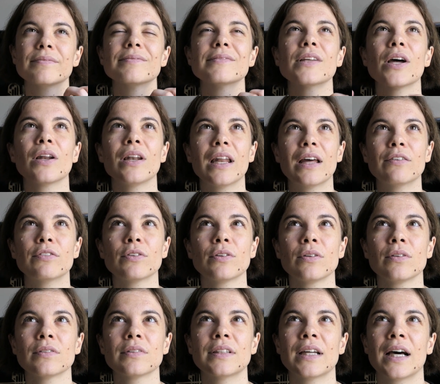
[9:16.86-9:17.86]
a
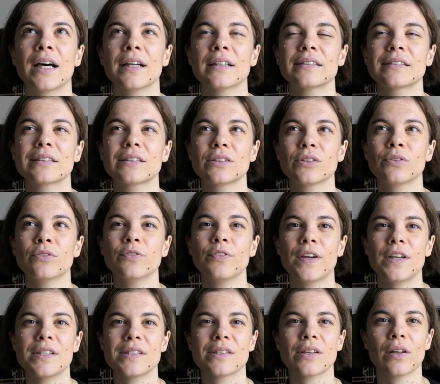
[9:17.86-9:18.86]
level that
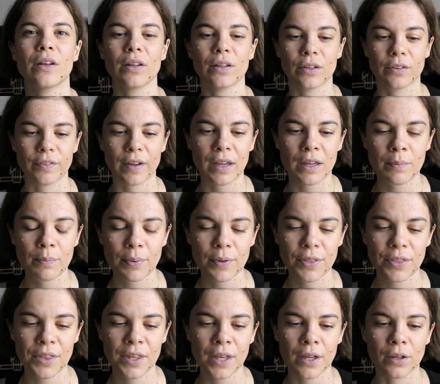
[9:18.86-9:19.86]
conveys a lot of
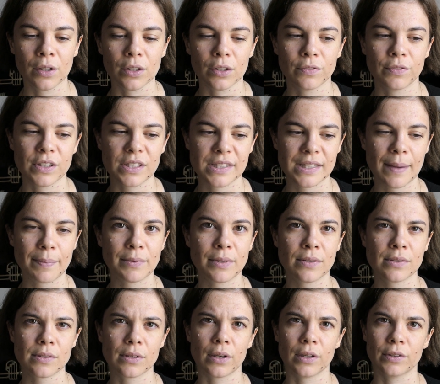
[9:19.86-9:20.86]
empathy, a lot of
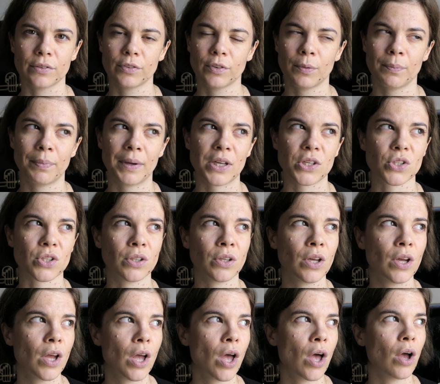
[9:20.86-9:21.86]
acceptance, a lot of compassion,
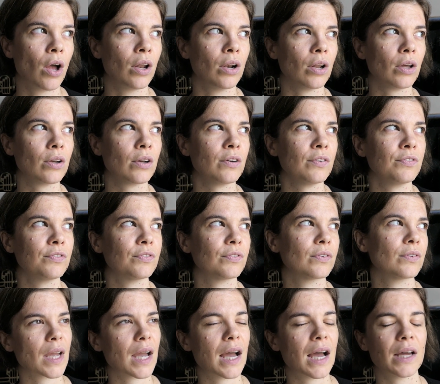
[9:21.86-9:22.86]
a lot of
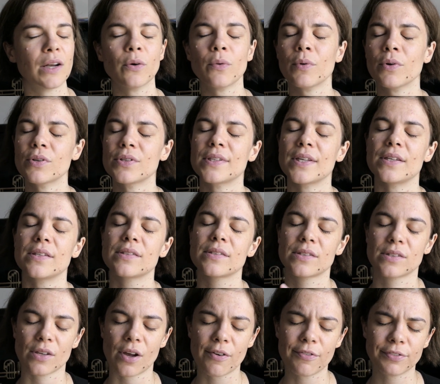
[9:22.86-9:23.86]
I don't want to say
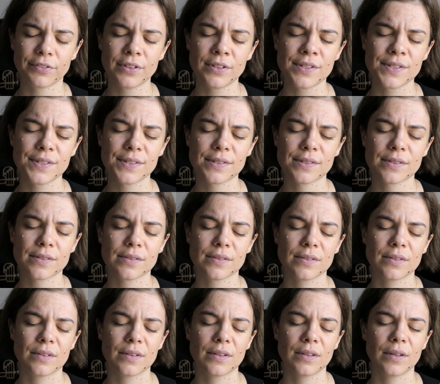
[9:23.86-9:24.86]
softness,
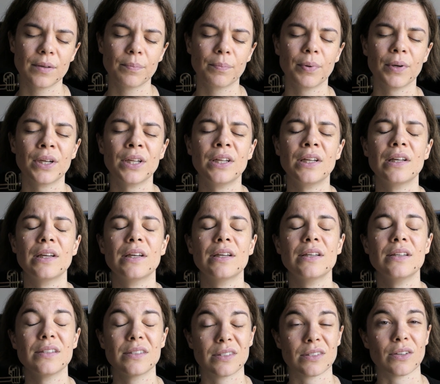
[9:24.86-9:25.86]
but it
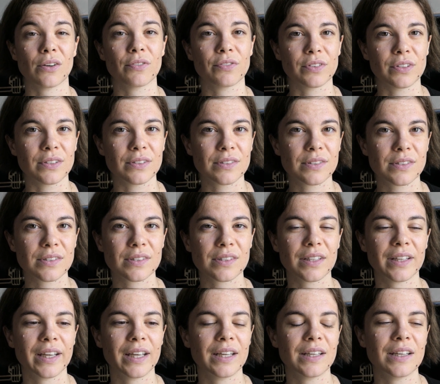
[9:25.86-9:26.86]
is softness.
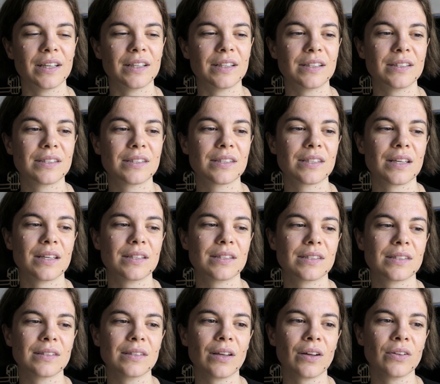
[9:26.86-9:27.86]
It, it's
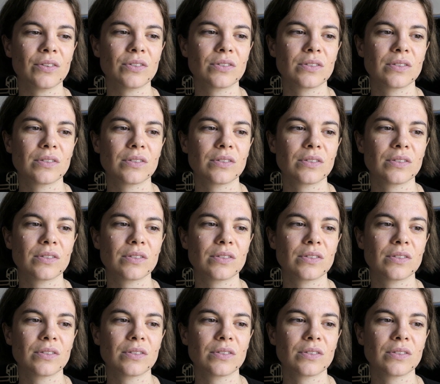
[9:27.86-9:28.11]
it's not